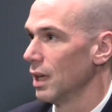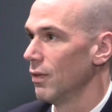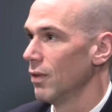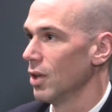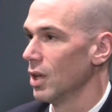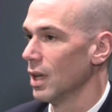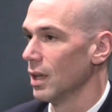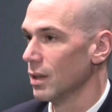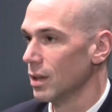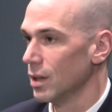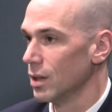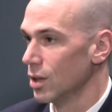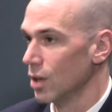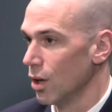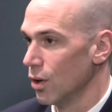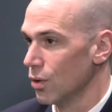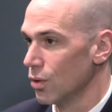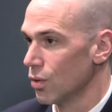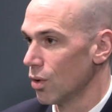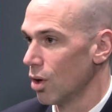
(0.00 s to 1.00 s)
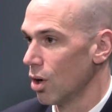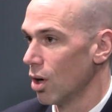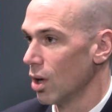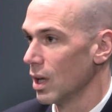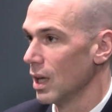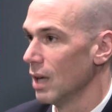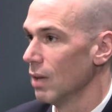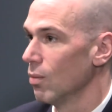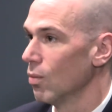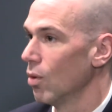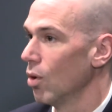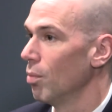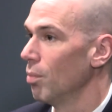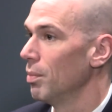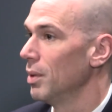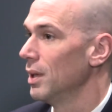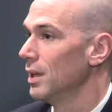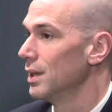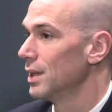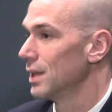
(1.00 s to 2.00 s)
If you get the dose wrong, it won't
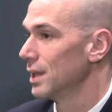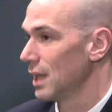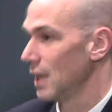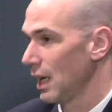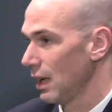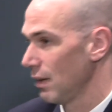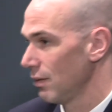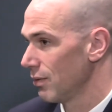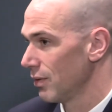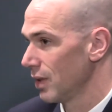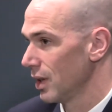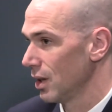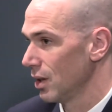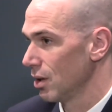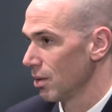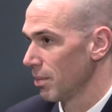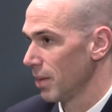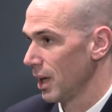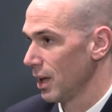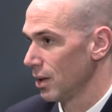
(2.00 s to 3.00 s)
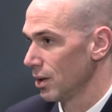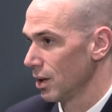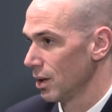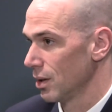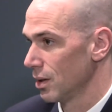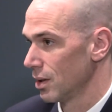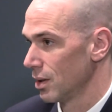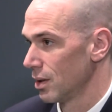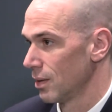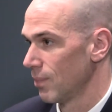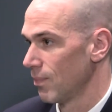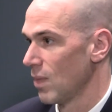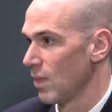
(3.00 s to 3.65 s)
be safe in your patients.